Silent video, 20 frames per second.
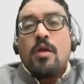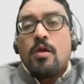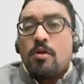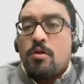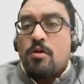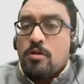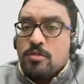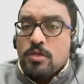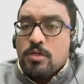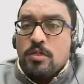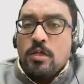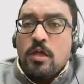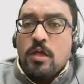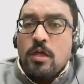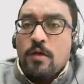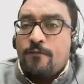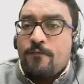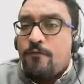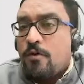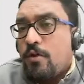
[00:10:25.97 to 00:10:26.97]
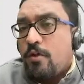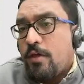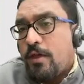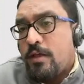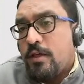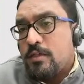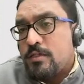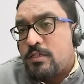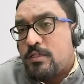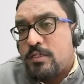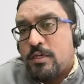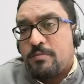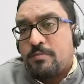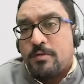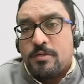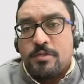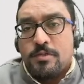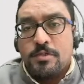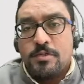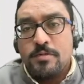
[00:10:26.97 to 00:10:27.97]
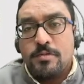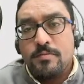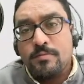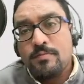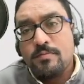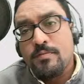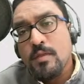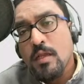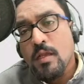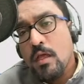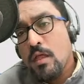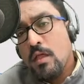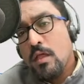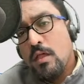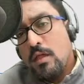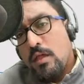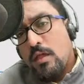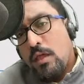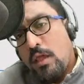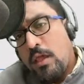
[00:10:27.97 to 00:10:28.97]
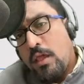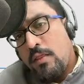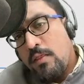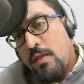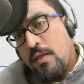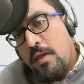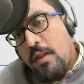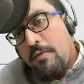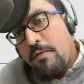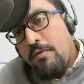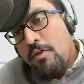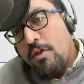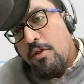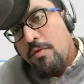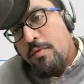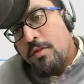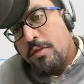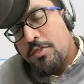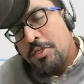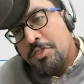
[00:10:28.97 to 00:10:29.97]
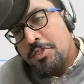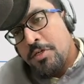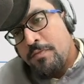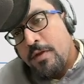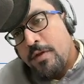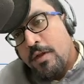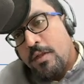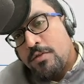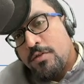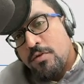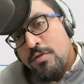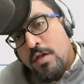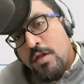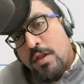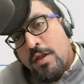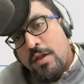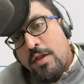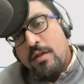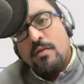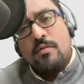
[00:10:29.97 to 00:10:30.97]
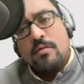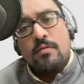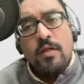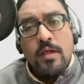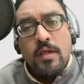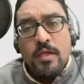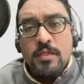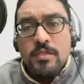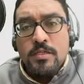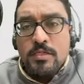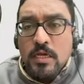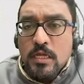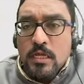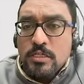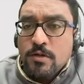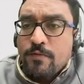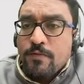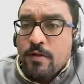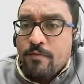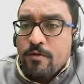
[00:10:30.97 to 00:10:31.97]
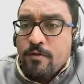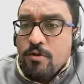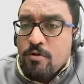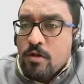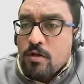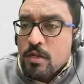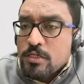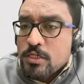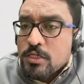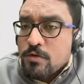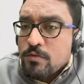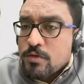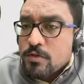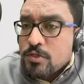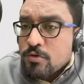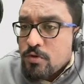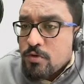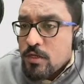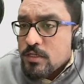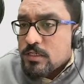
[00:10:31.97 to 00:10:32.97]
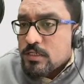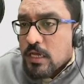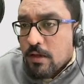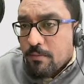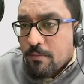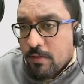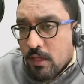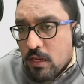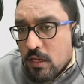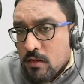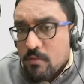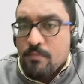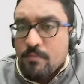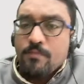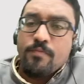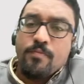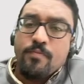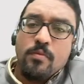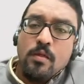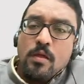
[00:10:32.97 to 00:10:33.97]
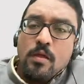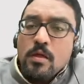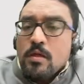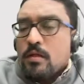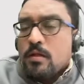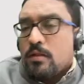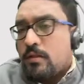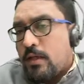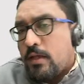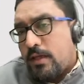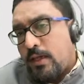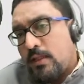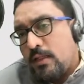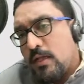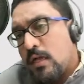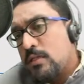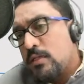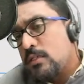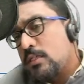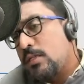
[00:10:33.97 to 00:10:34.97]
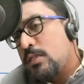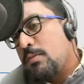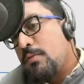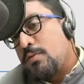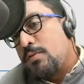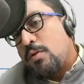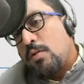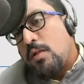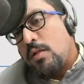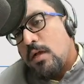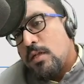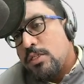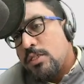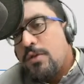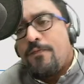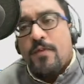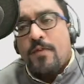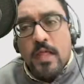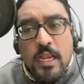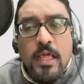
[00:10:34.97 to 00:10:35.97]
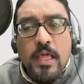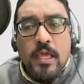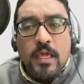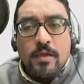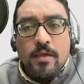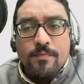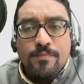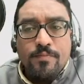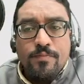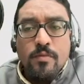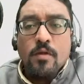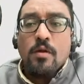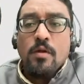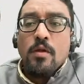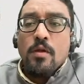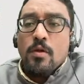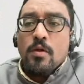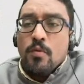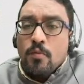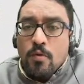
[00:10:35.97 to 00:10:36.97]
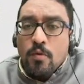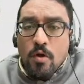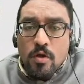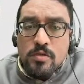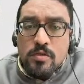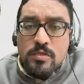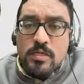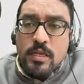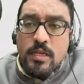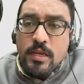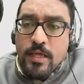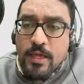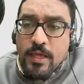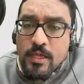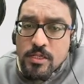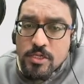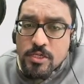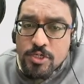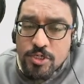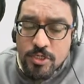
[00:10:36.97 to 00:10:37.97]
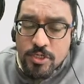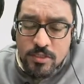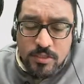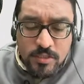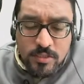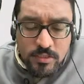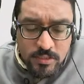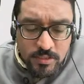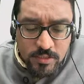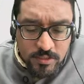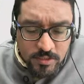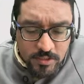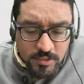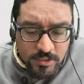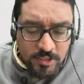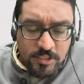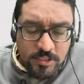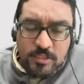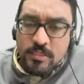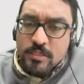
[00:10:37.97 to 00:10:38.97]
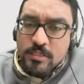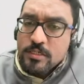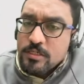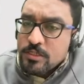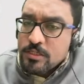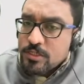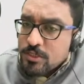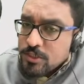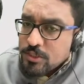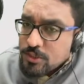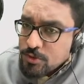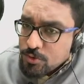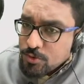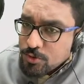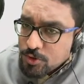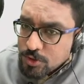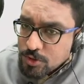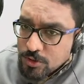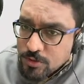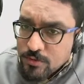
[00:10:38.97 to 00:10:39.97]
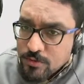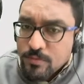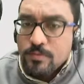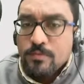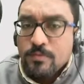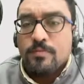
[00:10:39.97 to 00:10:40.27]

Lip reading: Consider the following statements. In the revenue administration of Delhi Sultanate, the in charge of revenue collection was known as Amil. The Ikta system of Sultans of Delhi was an ancient indigenous institution.